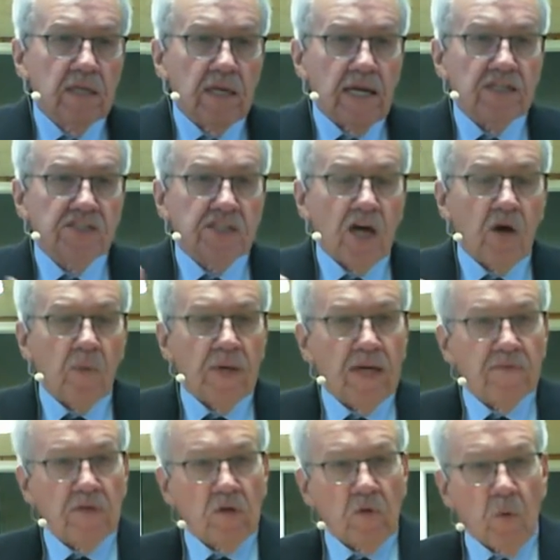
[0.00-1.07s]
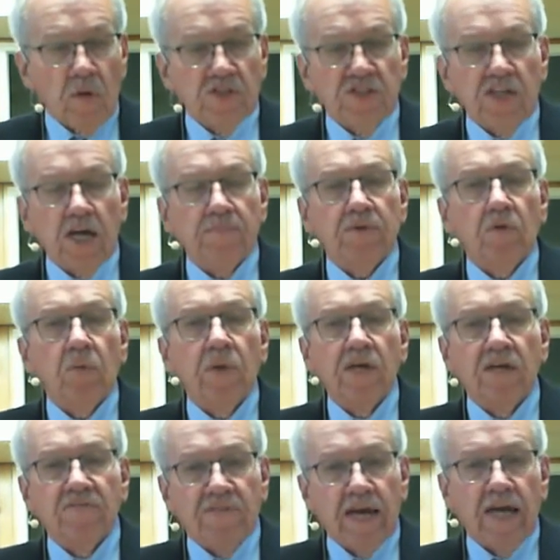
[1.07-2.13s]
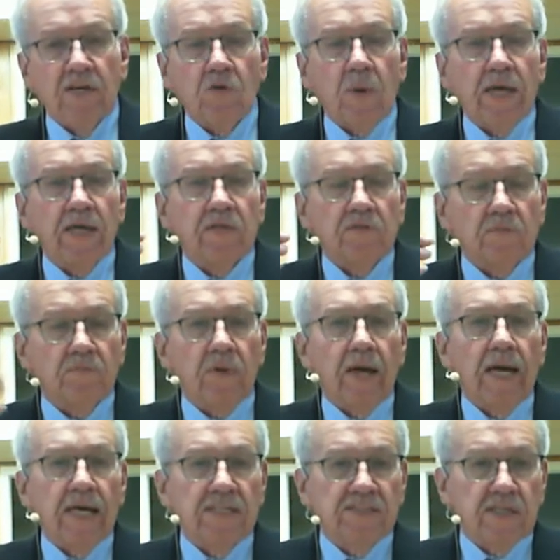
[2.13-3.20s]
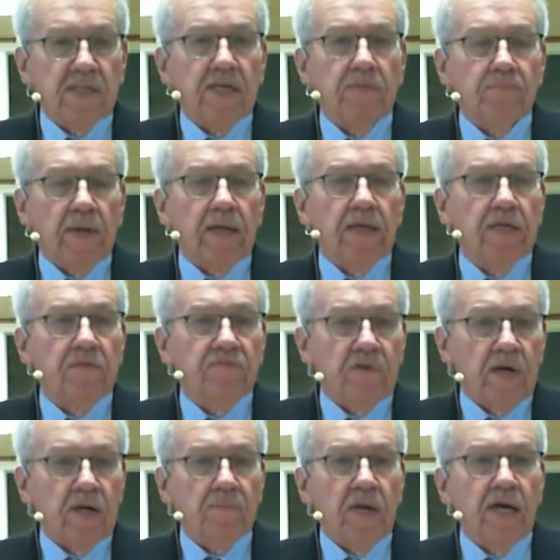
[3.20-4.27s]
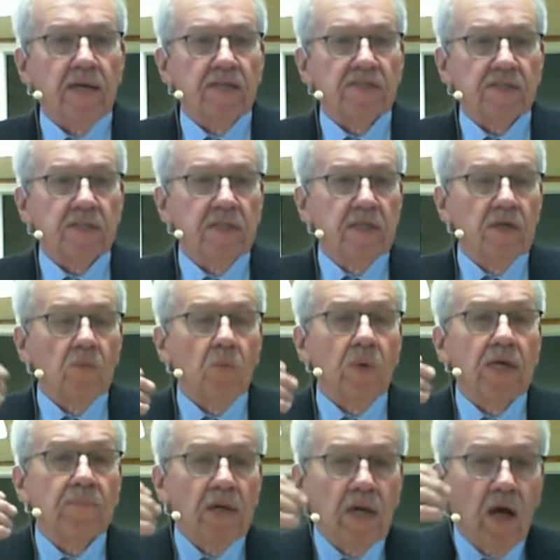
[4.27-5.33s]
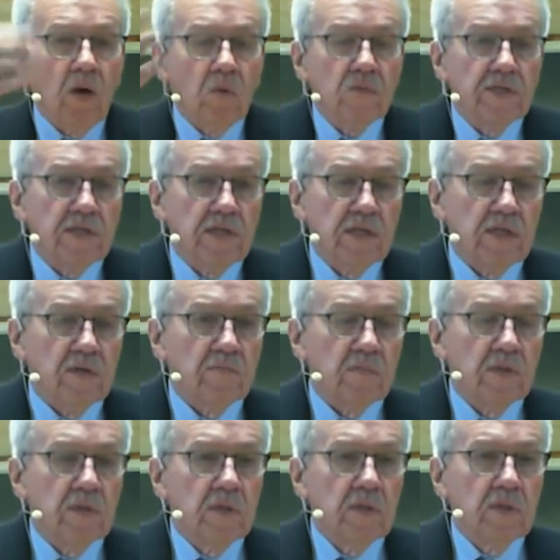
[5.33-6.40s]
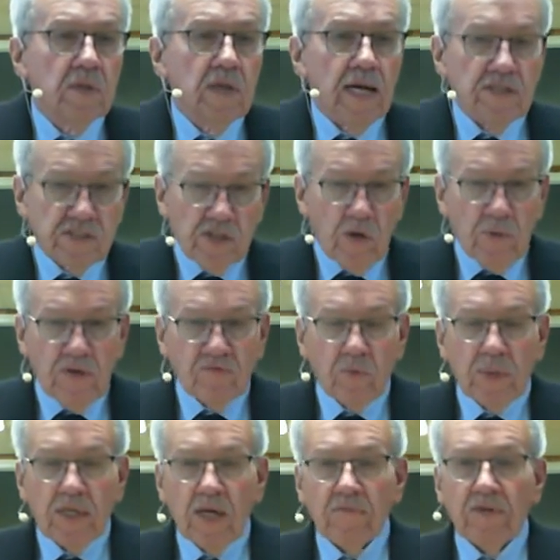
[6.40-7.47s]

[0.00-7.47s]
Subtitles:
And so in the Lord's Supper, we're evaluating the price that he paid for our bodies. We belong to him. And so if we have